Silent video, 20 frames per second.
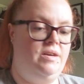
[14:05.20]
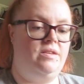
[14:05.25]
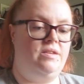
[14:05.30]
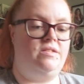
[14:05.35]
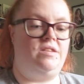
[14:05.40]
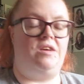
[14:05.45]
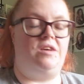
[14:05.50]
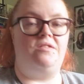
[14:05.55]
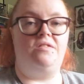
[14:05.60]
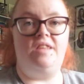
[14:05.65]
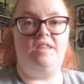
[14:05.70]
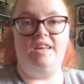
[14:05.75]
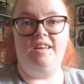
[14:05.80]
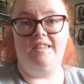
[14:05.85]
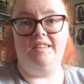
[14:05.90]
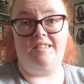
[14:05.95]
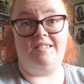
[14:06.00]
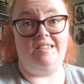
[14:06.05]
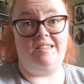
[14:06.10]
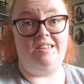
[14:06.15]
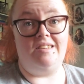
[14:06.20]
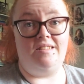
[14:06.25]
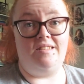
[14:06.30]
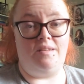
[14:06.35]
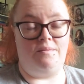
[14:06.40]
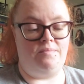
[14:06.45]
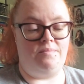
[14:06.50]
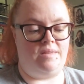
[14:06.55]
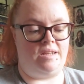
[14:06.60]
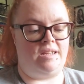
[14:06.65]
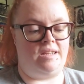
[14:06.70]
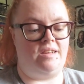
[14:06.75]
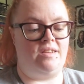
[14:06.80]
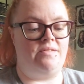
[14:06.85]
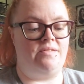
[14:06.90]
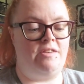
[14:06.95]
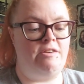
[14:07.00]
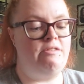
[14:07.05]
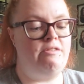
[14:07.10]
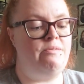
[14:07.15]
So this is something that is
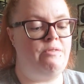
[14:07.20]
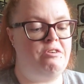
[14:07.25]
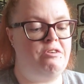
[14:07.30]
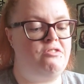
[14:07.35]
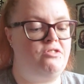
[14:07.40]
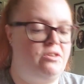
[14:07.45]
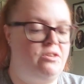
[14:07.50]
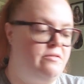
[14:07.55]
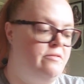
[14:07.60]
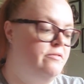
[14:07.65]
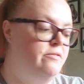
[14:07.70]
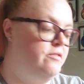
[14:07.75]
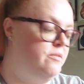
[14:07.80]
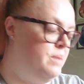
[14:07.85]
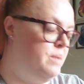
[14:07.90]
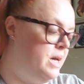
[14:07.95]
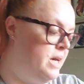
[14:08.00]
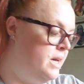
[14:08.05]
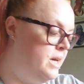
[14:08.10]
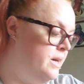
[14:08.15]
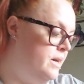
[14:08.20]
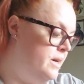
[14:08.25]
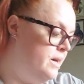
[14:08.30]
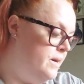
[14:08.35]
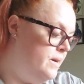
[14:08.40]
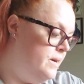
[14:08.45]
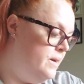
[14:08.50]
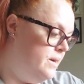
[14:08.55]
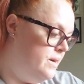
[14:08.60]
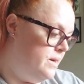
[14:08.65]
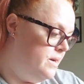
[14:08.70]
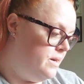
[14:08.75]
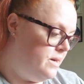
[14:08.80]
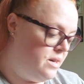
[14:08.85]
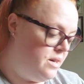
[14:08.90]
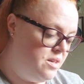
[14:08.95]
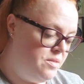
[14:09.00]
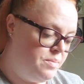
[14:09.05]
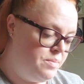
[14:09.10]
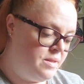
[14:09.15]
very, very different to me.
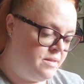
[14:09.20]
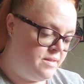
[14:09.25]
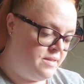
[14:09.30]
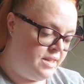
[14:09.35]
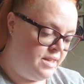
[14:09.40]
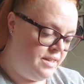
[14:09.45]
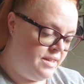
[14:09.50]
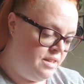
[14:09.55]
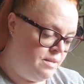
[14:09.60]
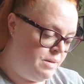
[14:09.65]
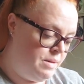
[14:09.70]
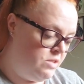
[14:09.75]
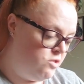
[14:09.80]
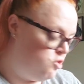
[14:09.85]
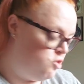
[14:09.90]
I've been thinking about